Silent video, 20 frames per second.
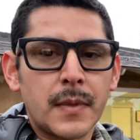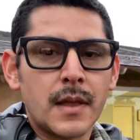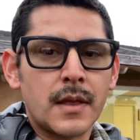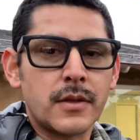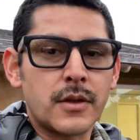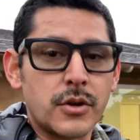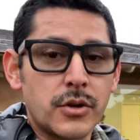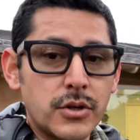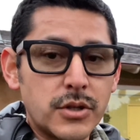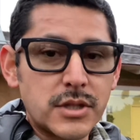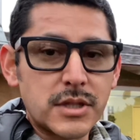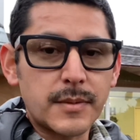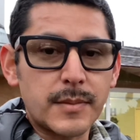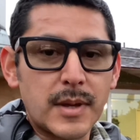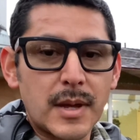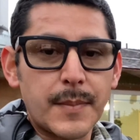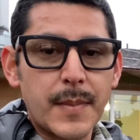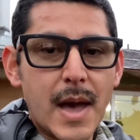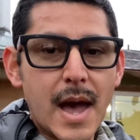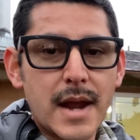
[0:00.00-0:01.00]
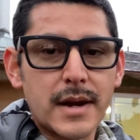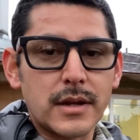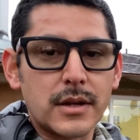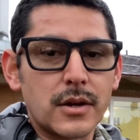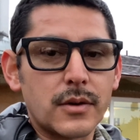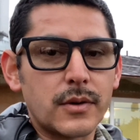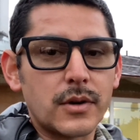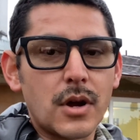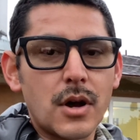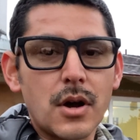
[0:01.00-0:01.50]
There used to be a
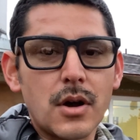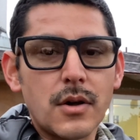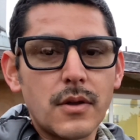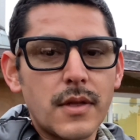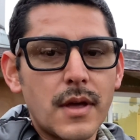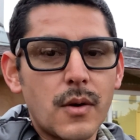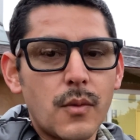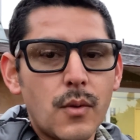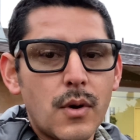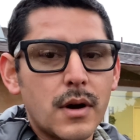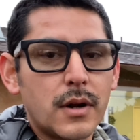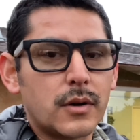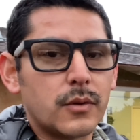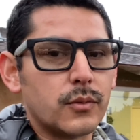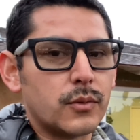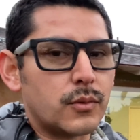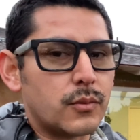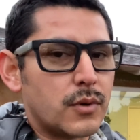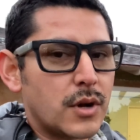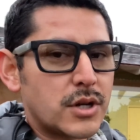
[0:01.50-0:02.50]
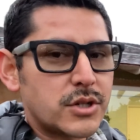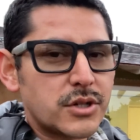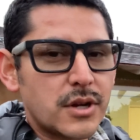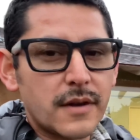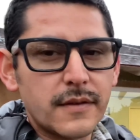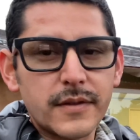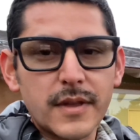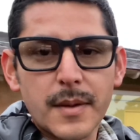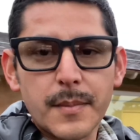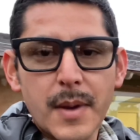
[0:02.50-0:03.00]
patio, and all that water would rush
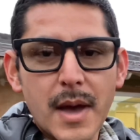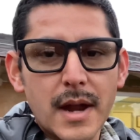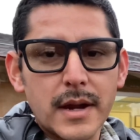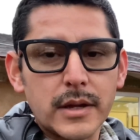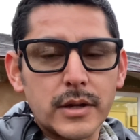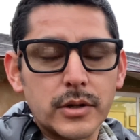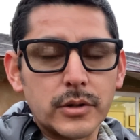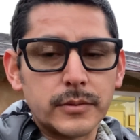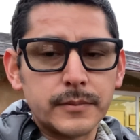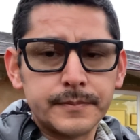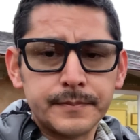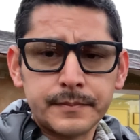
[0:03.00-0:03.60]
off that patio